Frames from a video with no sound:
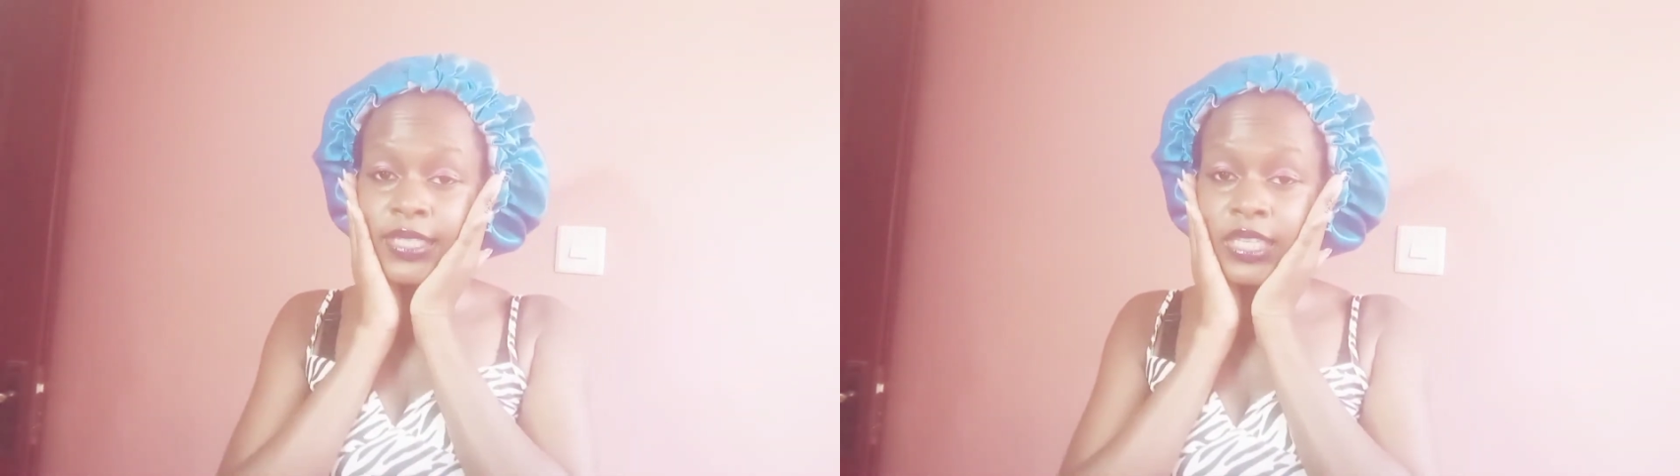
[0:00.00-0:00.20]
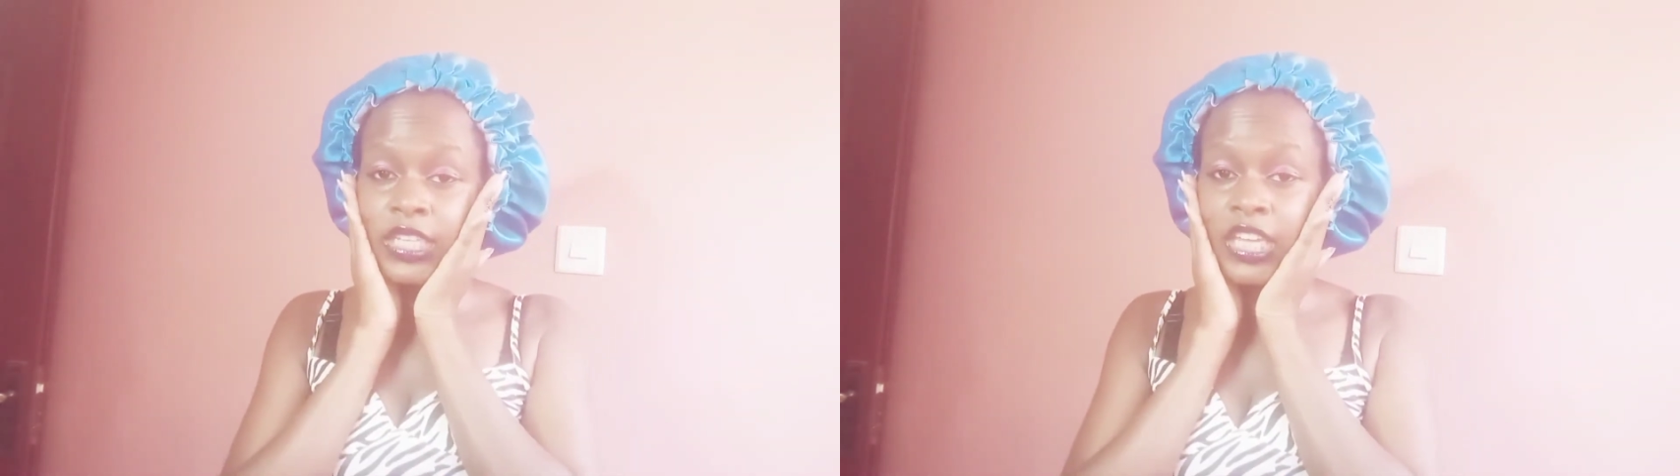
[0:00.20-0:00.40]

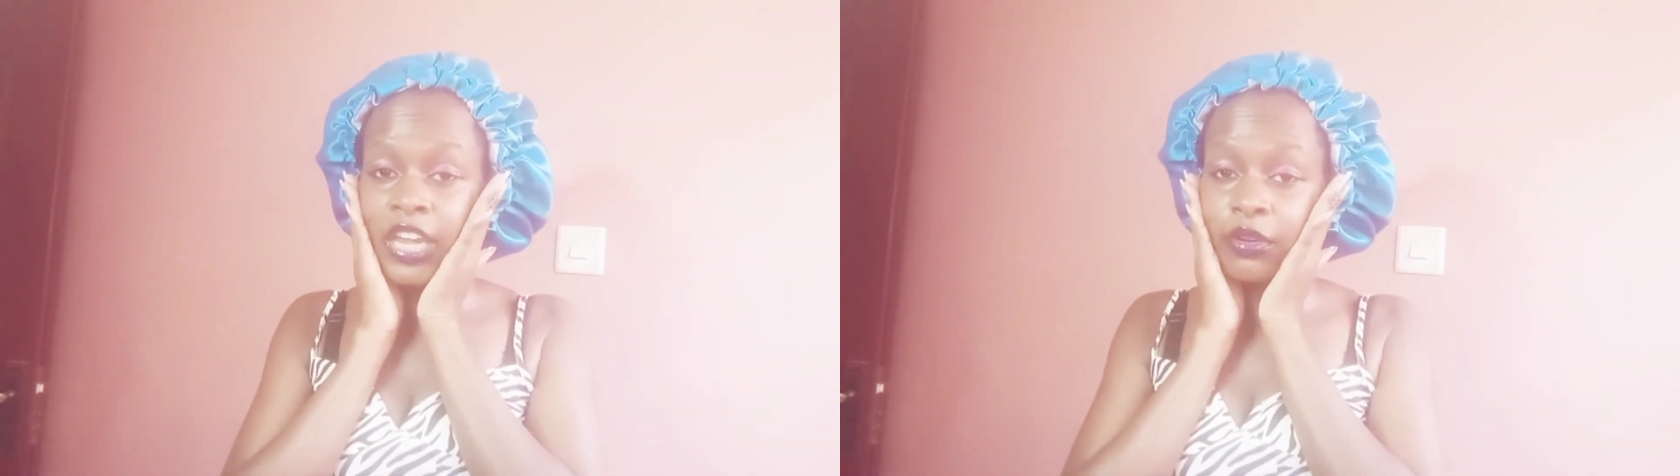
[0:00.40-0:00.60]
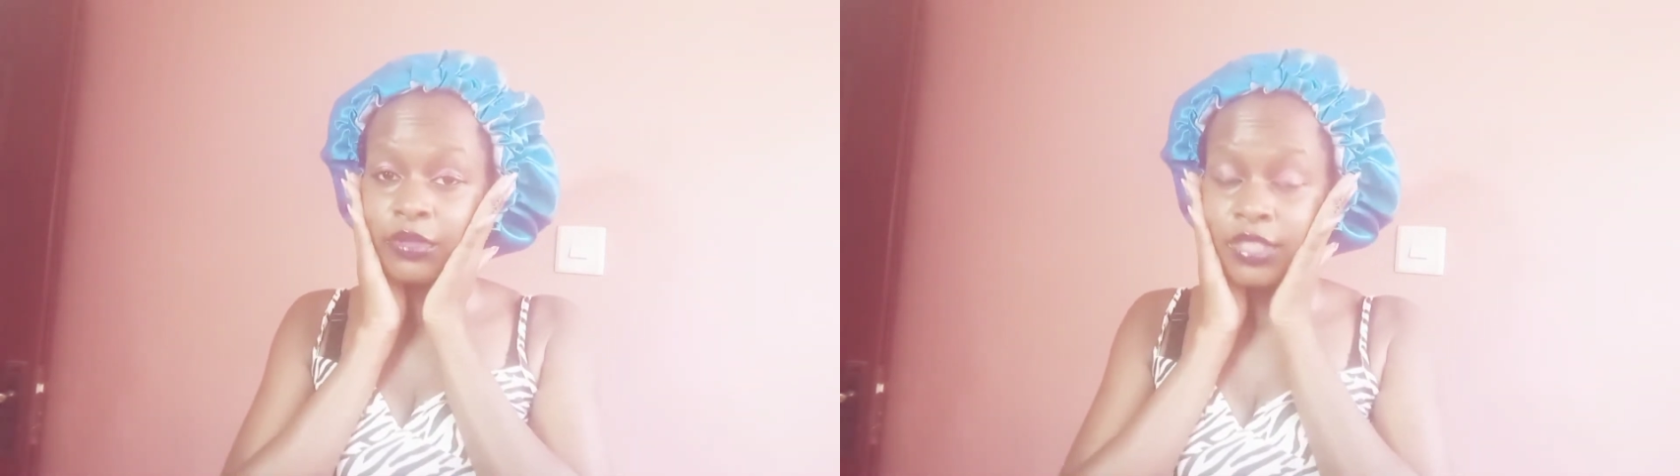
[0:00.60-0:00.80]

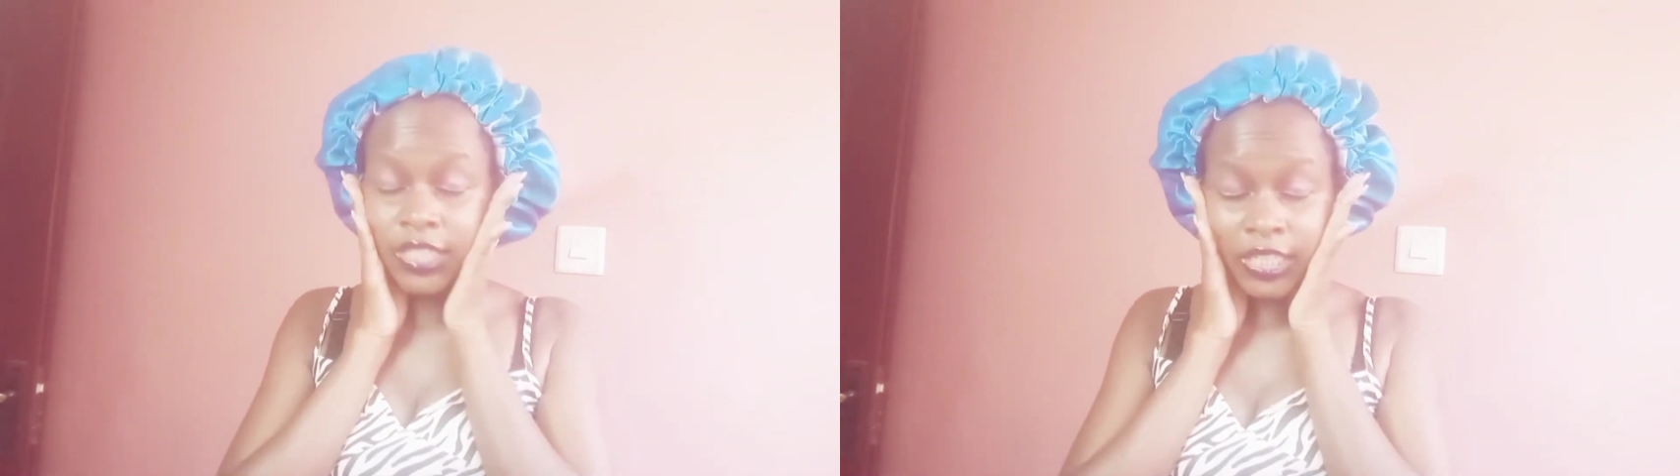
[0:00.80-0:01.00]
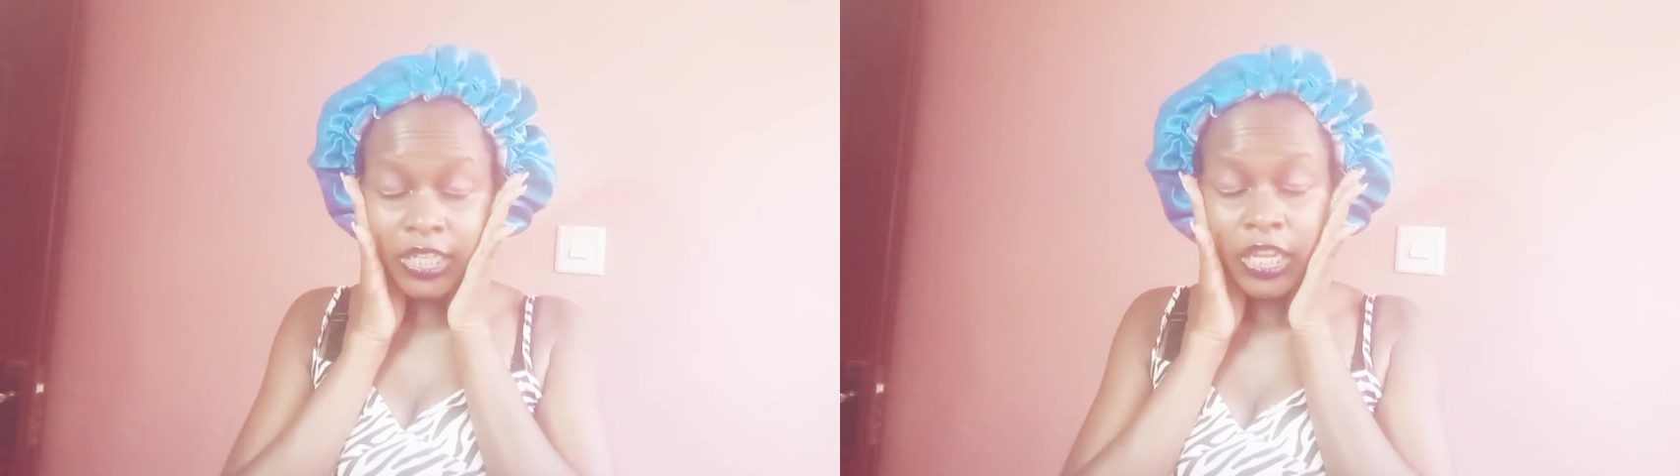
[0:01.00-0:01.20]
skincare
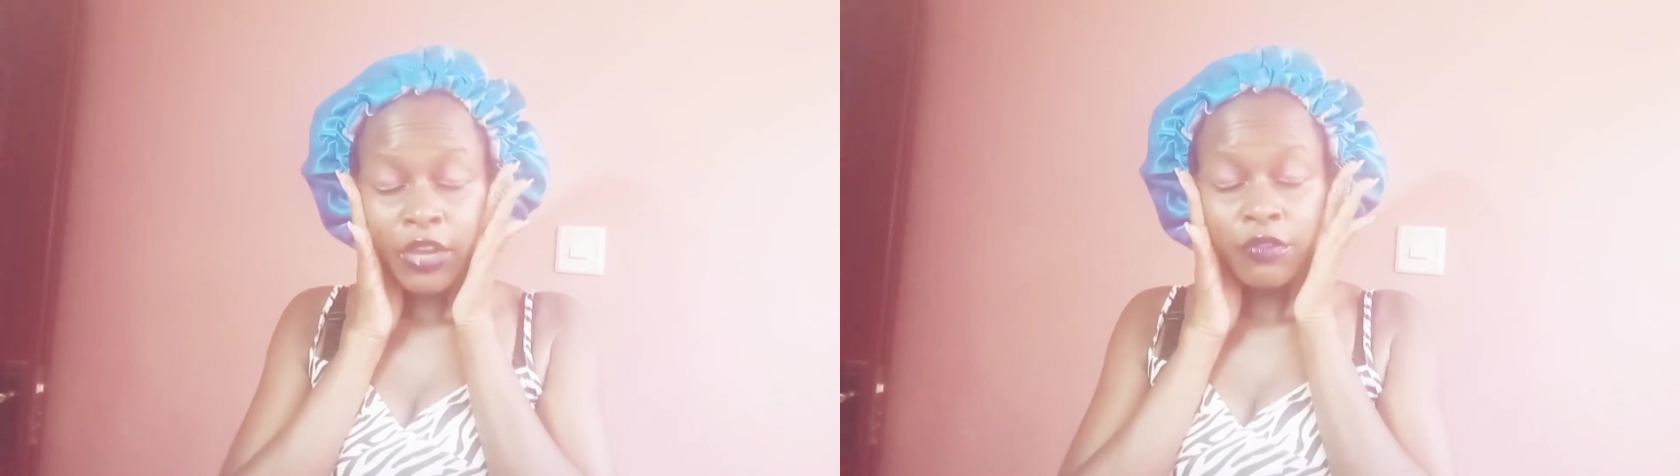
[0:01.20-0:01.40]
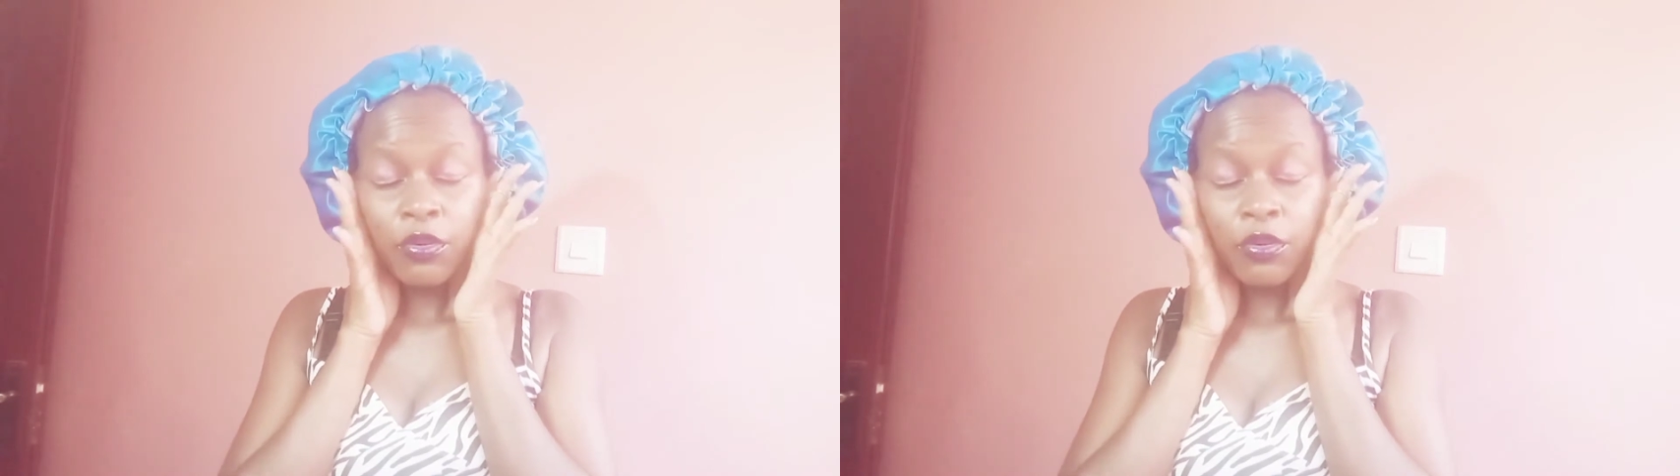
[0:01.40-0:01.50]
routine